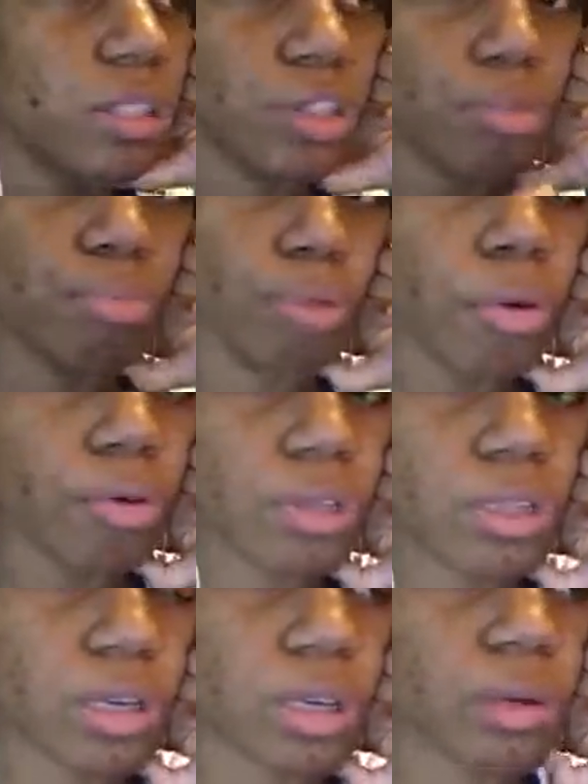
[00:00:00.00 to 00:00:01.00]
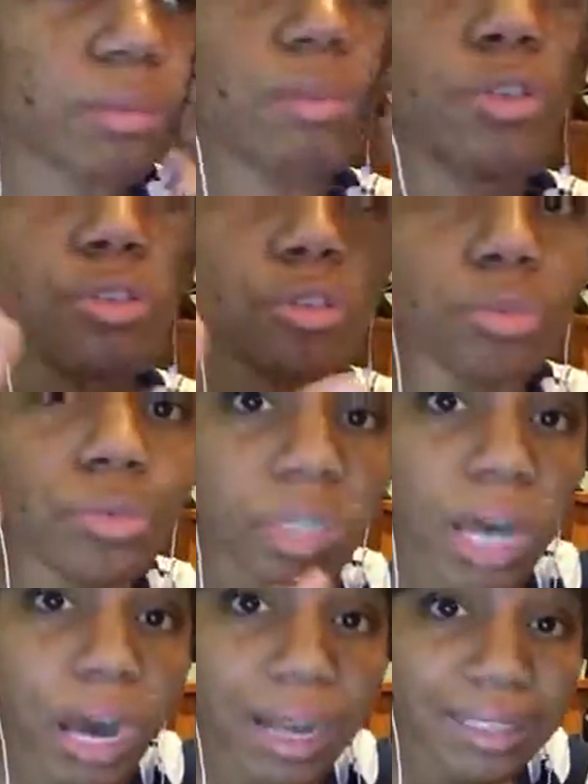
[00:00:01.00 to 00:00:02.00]
you broke the skin. Do
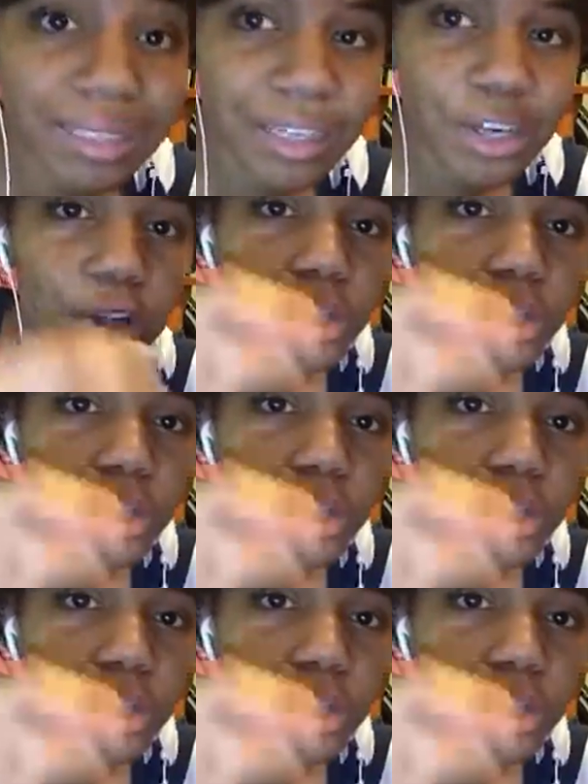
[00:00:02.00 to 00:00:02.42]
not